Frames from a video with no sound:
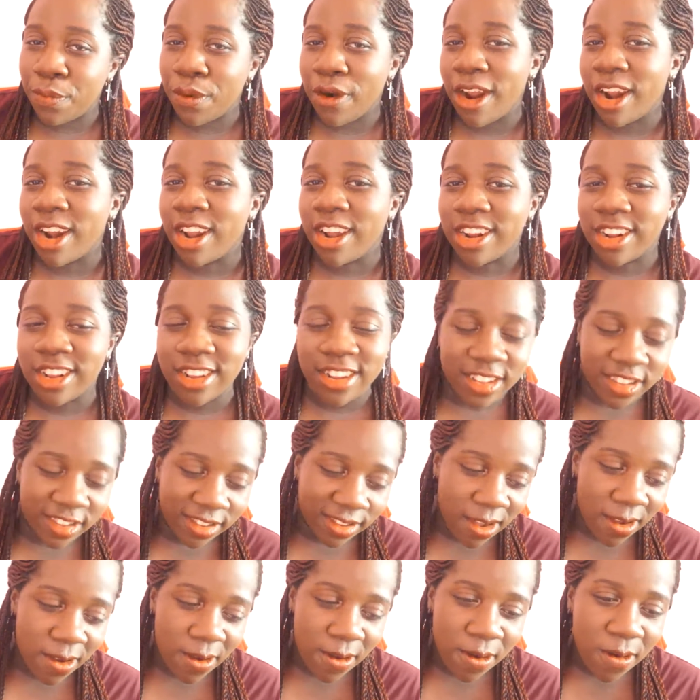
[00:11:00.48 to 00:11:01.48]
product,
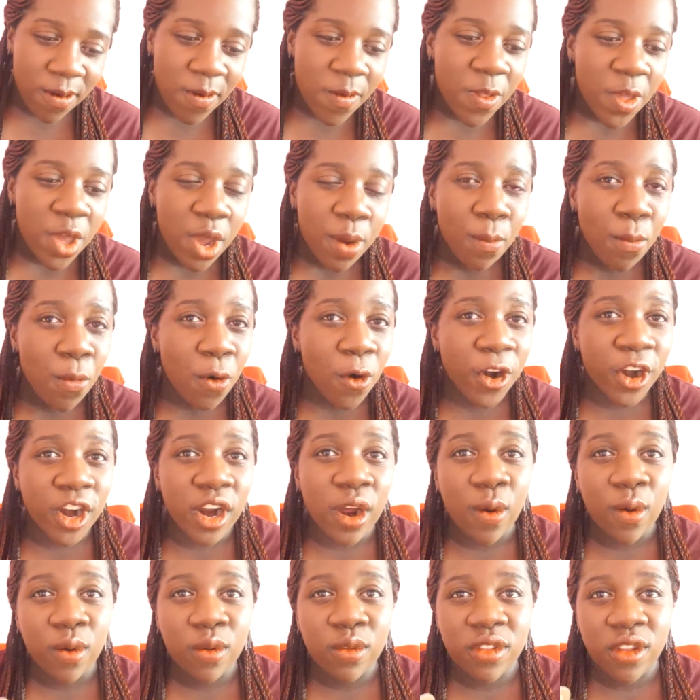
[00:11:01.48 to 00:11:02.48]
so more
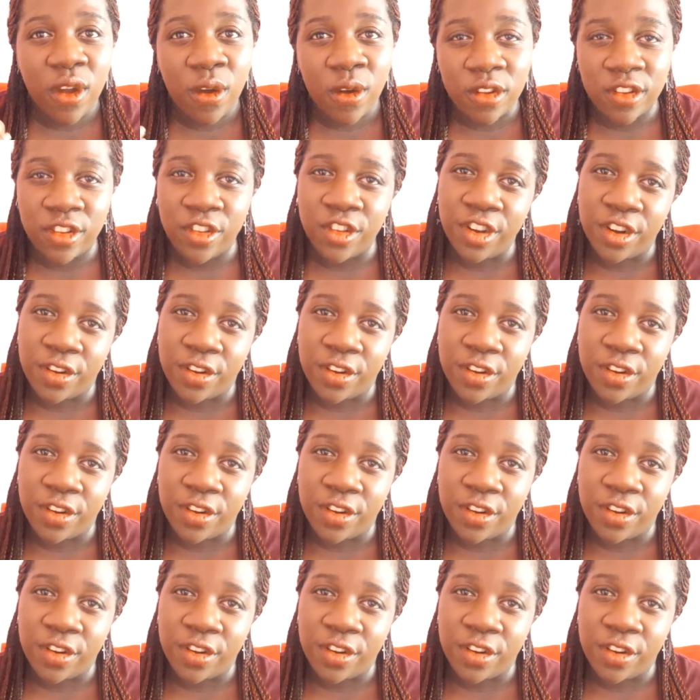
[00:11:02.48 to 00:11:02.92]
goes onto